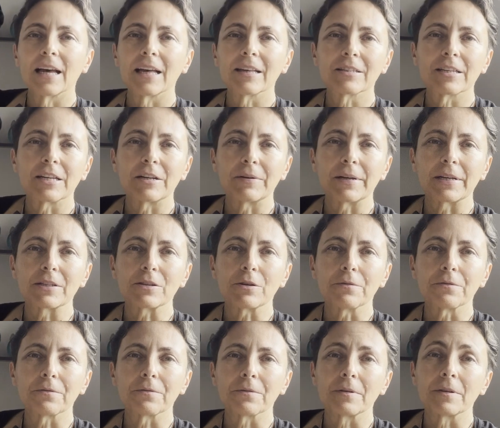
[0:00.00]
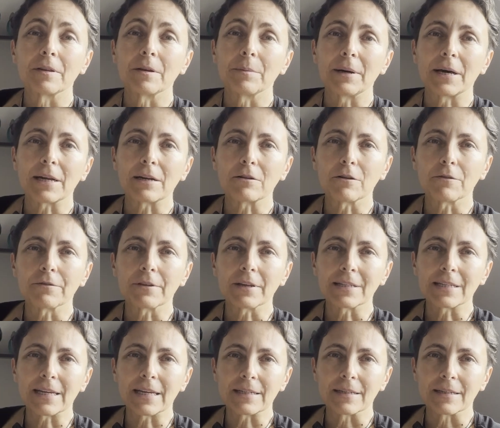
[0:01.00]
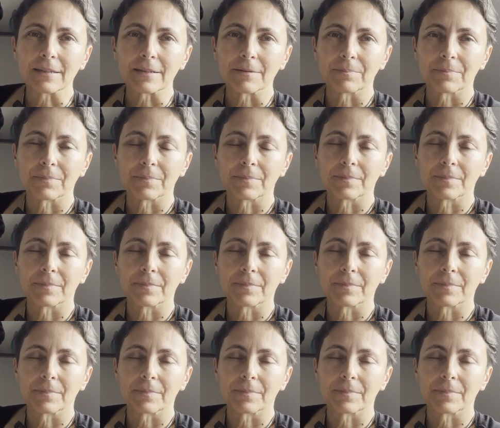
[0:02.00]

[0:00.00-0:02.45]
series of the Battle of the Sexes.